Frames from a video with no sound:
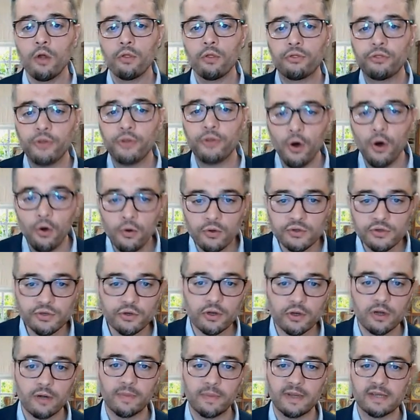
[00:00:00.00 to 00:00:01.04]
Those are
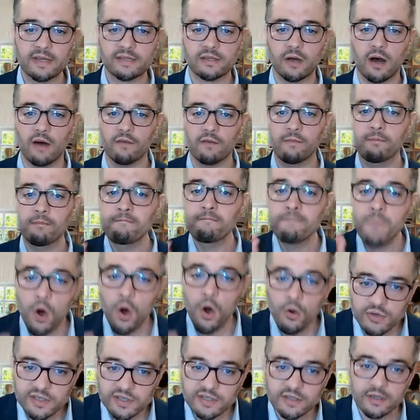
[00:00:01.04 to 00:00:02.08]
going to be solved.
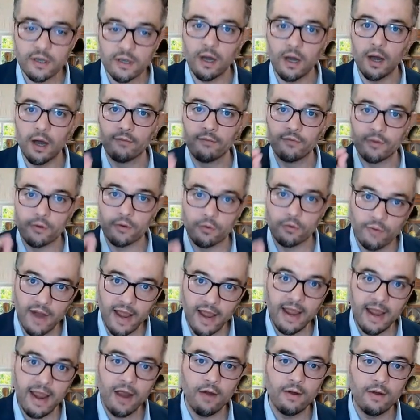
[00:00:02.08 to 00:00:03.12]
Most of the
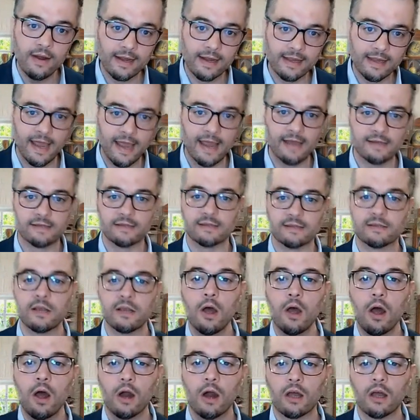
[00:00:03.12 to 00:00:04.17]
gray area cases
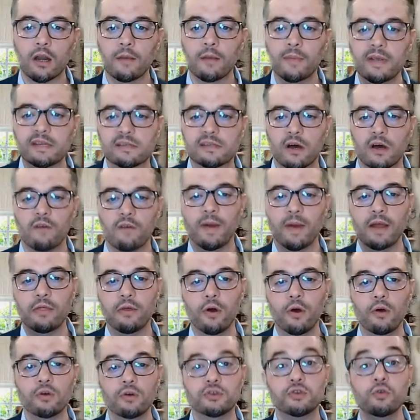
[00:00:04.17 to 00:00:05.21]
are going to be solved by
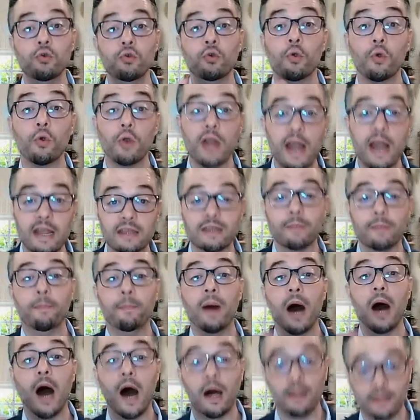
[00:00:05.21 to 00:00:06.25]
those who create the
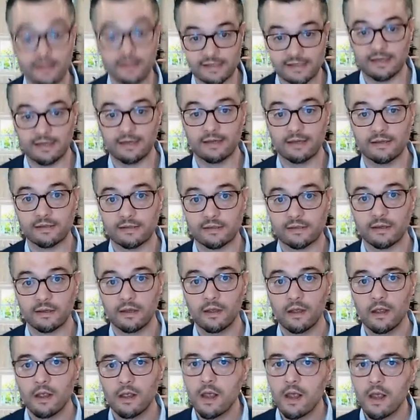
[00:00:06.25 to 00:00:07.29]
policies.
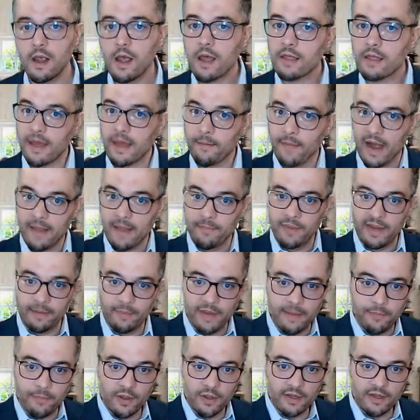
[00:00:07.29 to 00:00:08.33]
That might be
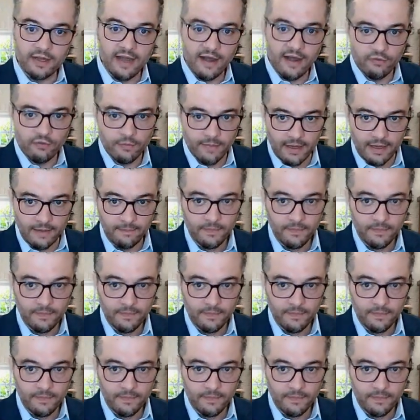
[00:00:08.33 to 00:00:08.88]
people in government.